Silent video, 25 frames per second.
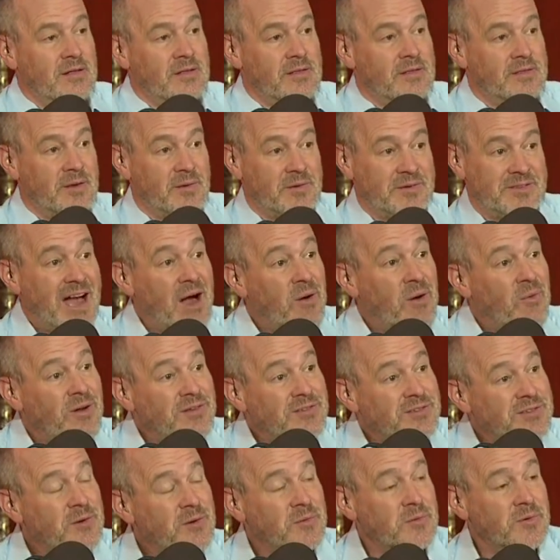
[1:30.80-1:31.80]
There was that
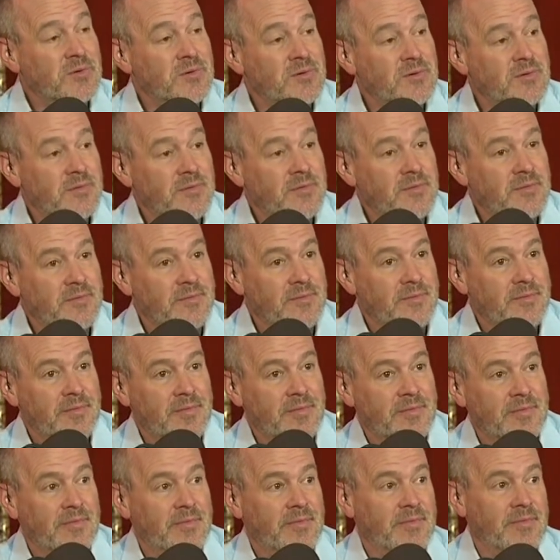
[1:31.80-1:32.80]
one, too.
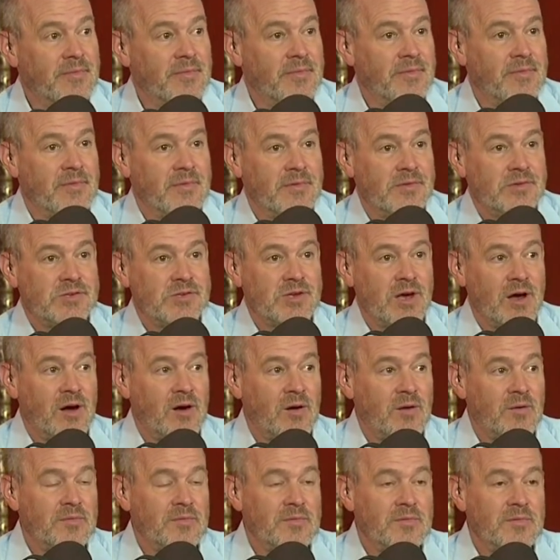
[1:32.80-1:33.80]

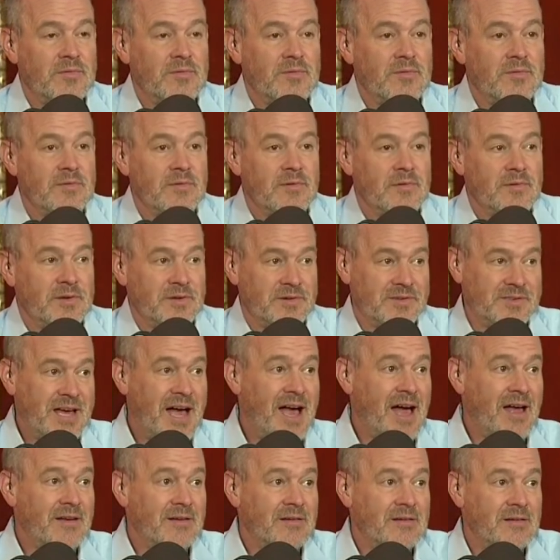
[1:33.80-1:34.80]
So there's
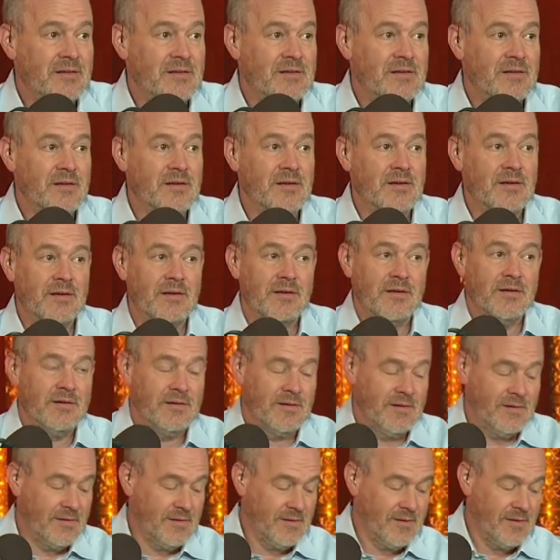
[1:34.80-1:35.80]
that.
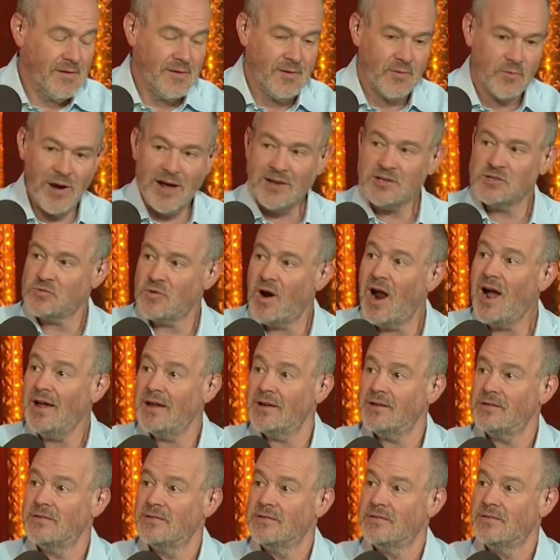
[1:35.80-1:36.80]
Rex
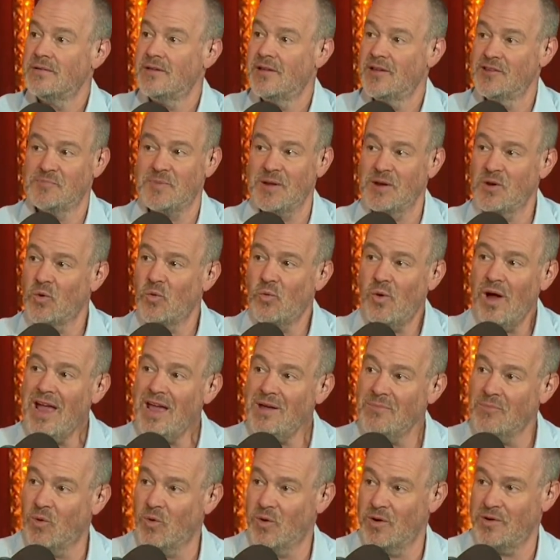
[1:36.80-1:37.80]
Ryan has been to
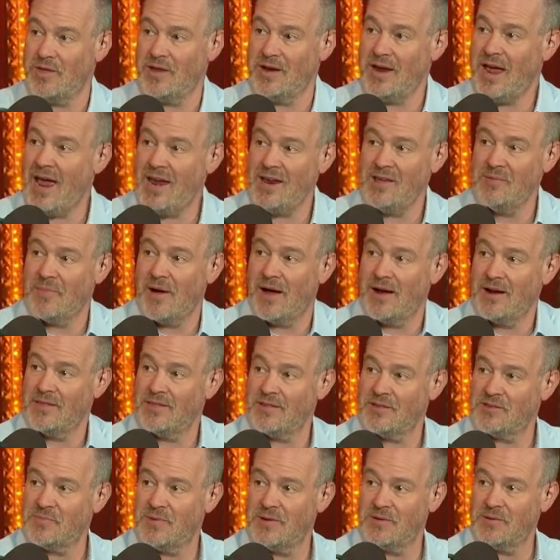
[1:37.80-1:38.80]
way more than anybody
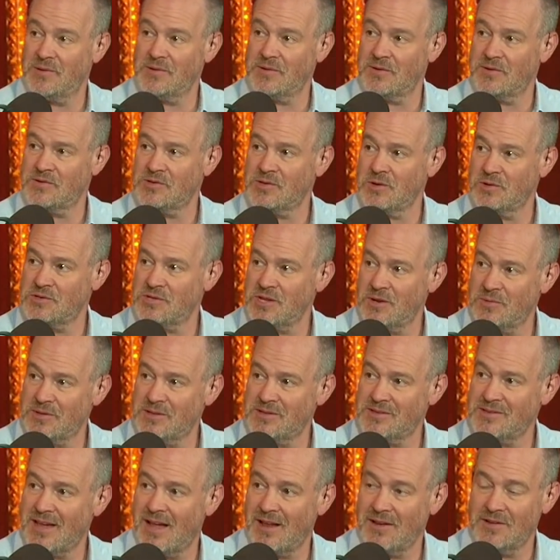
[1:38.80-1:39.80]
that's been associated with
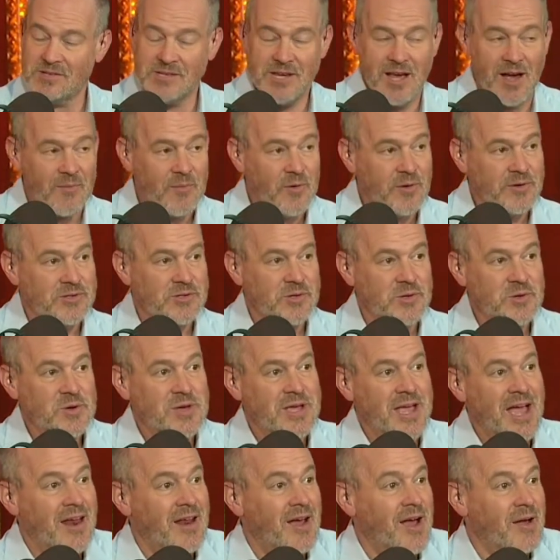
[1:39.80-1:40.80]
the Dallas Cowboys. So you
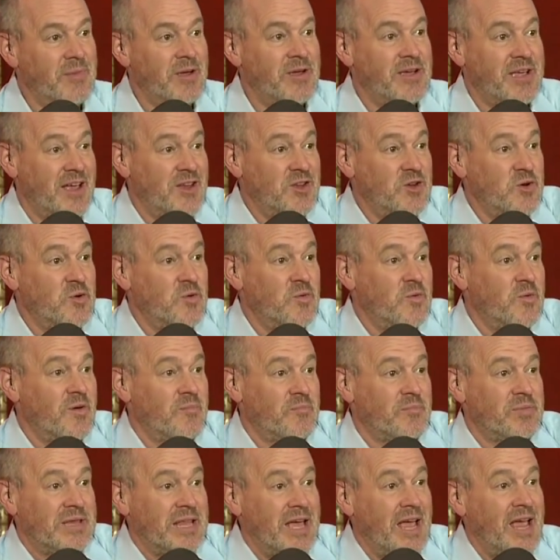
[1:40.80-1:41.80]
can't, I mean, can you
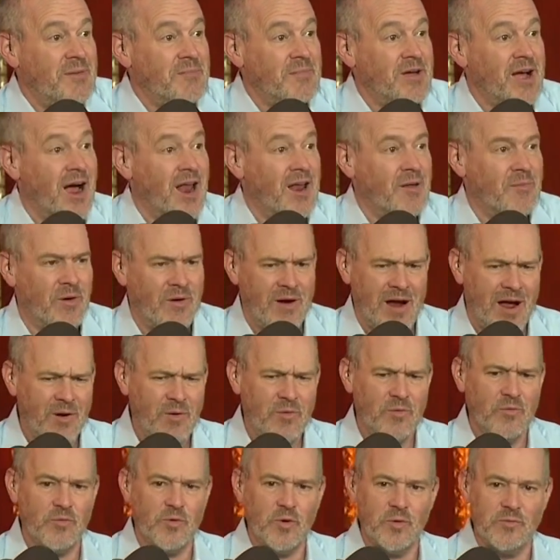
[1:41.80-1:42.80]
blame Kyler Murray? I
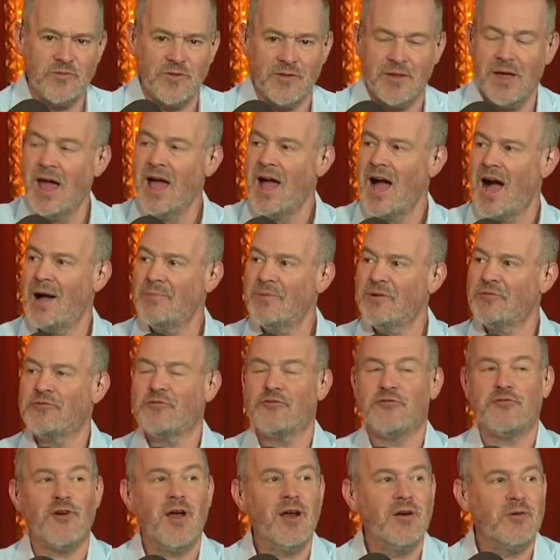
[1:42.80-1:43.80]
don't root for them. I'm a
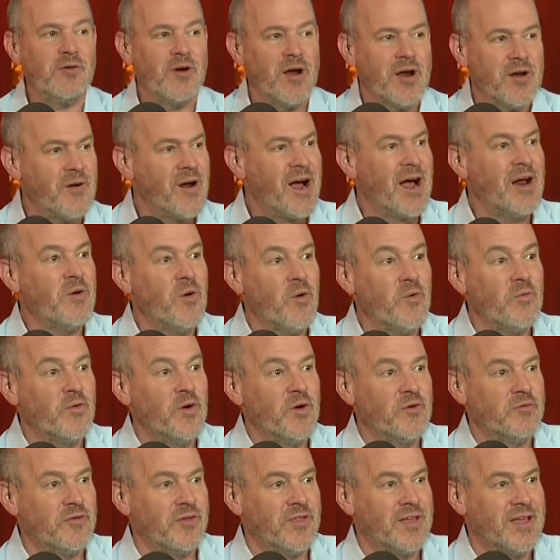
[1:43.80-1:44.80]
front runner. I don't
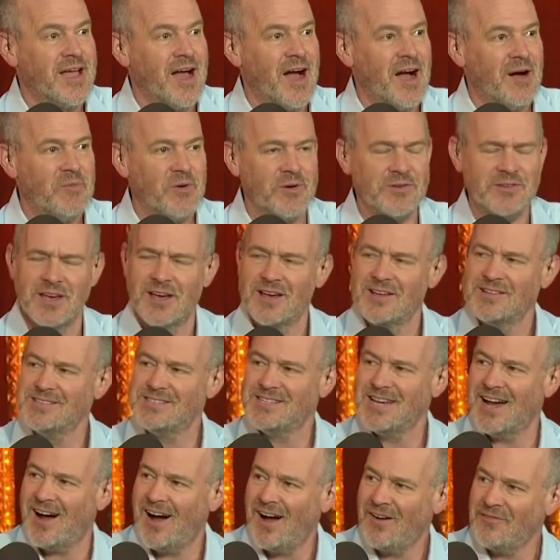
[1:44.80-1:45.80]
root for the Cowboys.
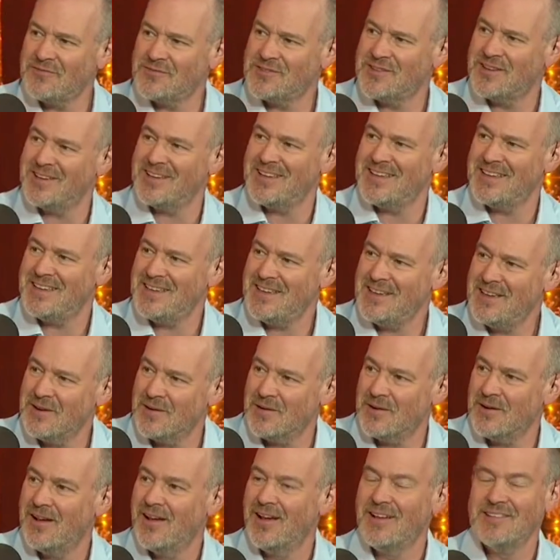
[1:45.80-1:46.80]
Tough to
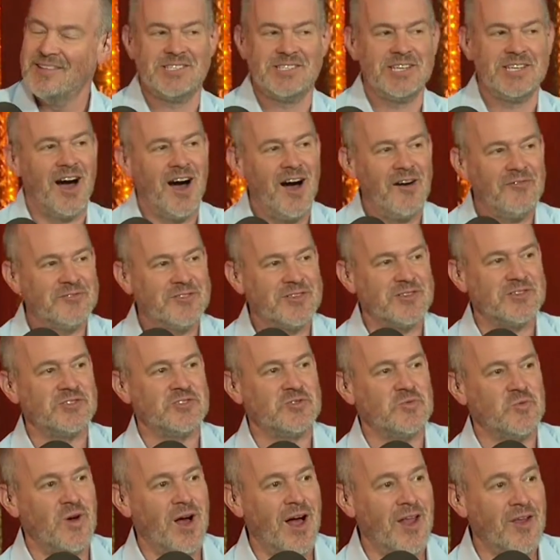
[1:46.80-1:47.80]
hear. Tough to
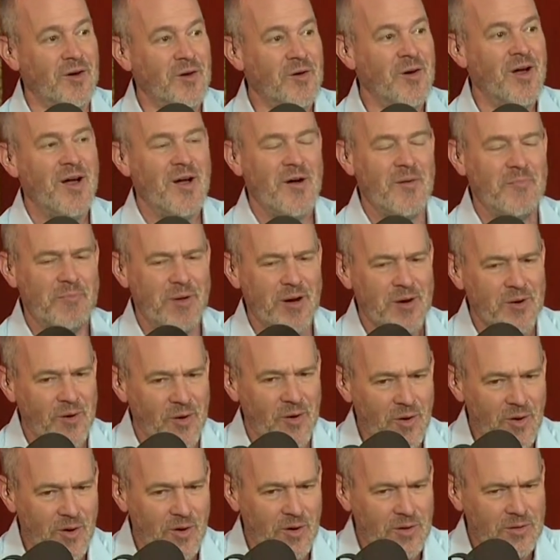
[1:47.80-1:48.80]
swallow. But
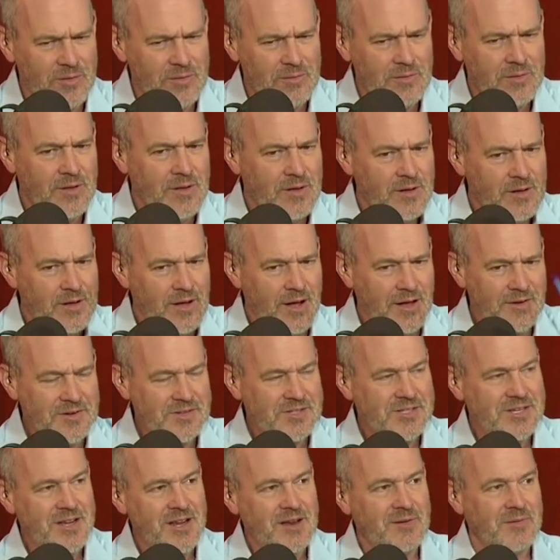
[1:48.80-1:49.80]
all
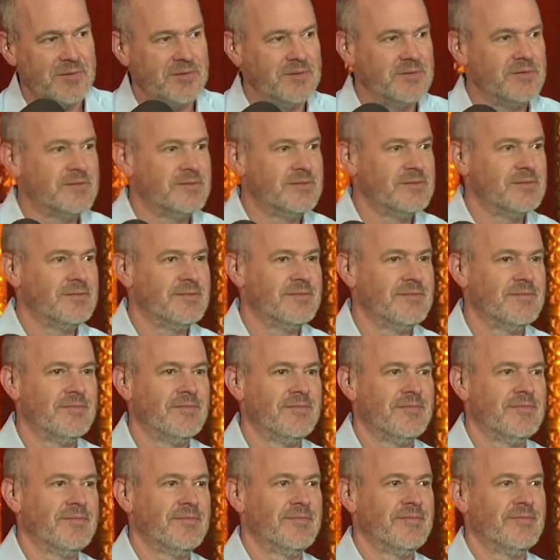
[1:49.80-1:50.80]
understandable.
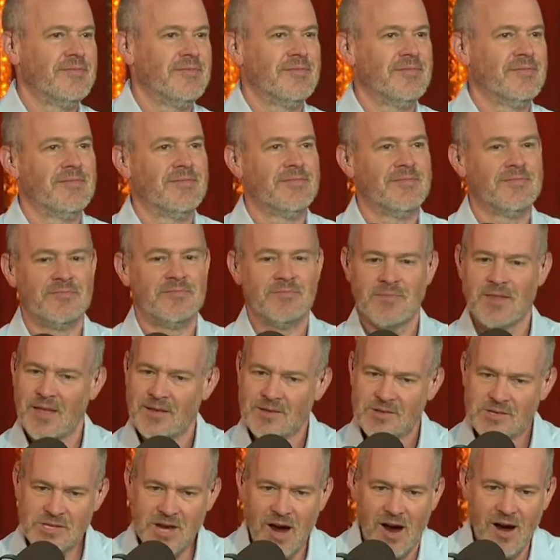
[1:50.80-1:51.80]
Settle down just a little
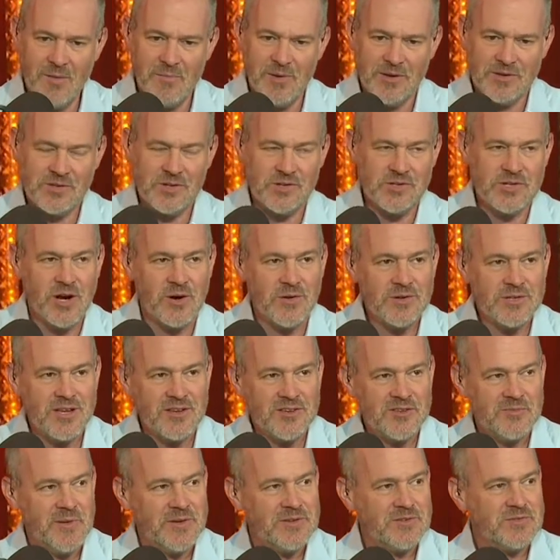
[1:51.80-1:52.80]
bit. Sorry, Mr. Jones, I
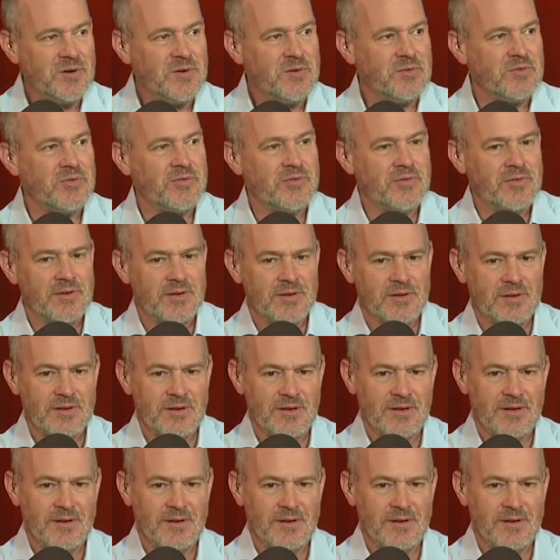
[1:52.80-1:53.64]
spit truth. I mean, we went